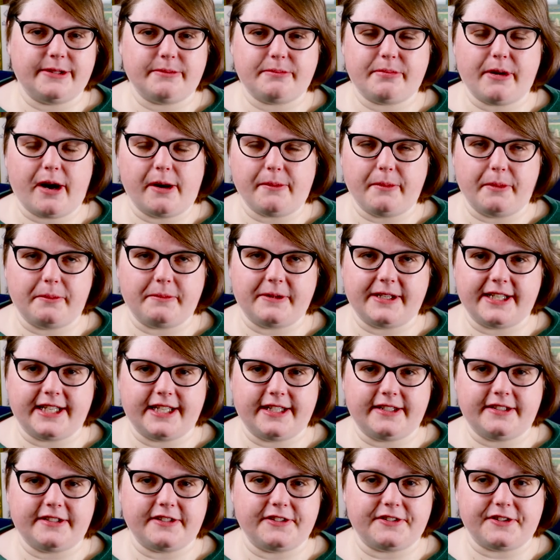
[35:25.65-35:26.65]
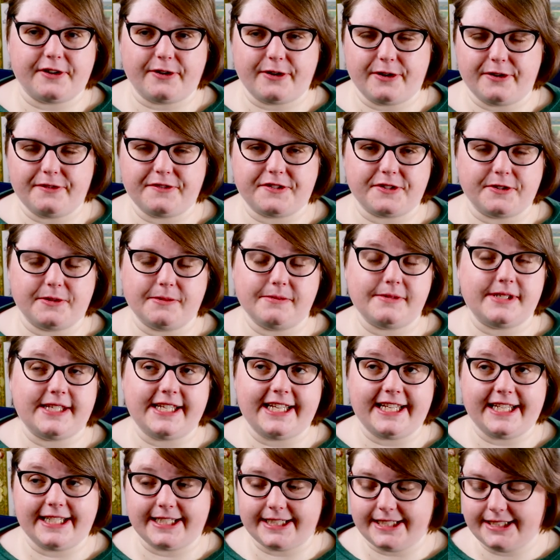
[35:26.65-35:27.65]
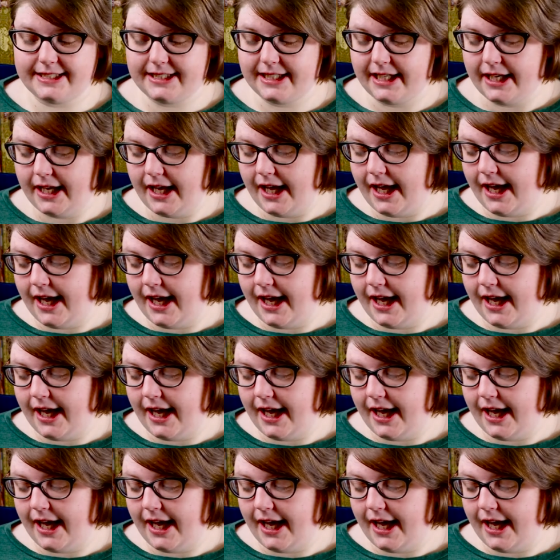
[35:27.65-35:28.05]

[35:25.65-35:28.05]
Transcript: it probably deserved or needed.